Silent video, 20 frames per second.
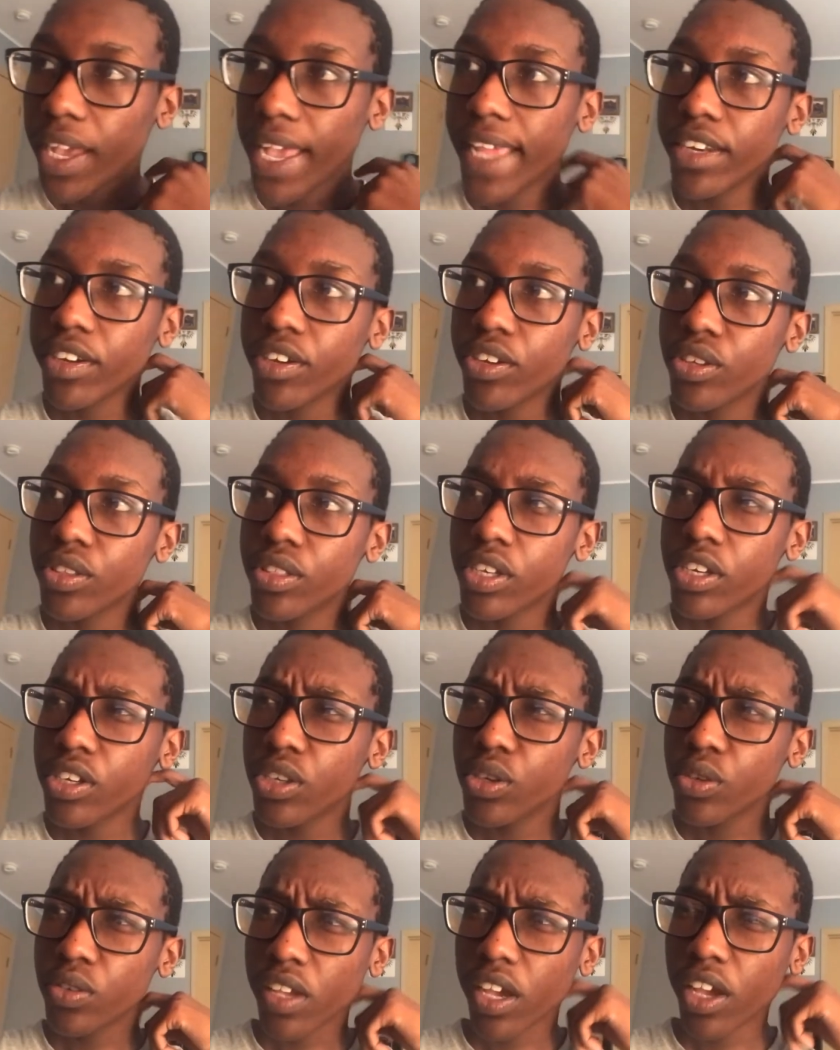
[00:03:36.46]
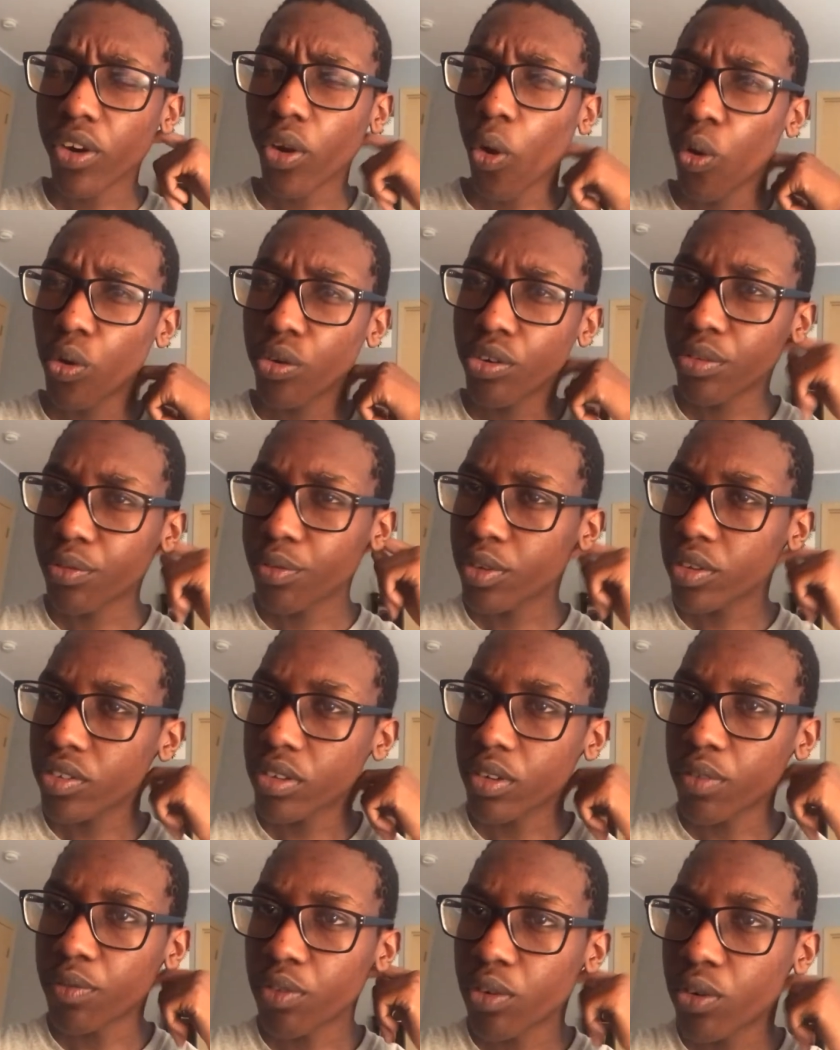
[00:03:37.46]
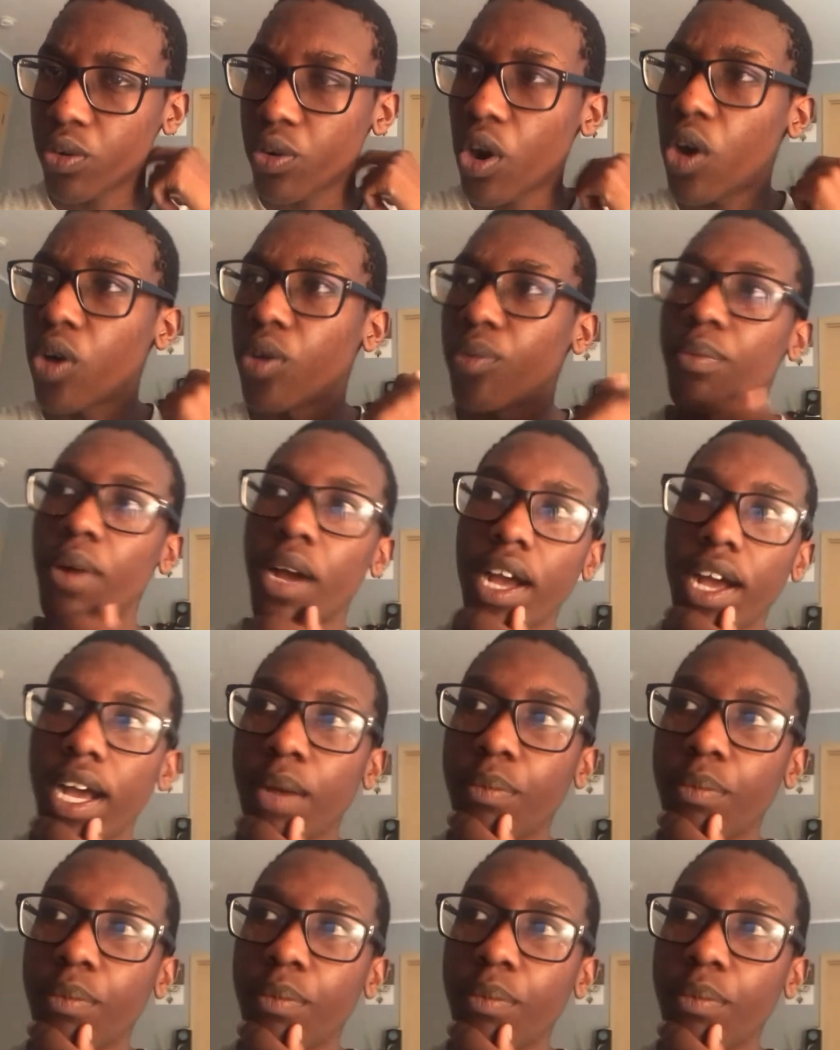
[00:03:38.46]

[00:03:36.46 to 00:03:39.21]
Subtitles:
And they're using an older version of Chrome.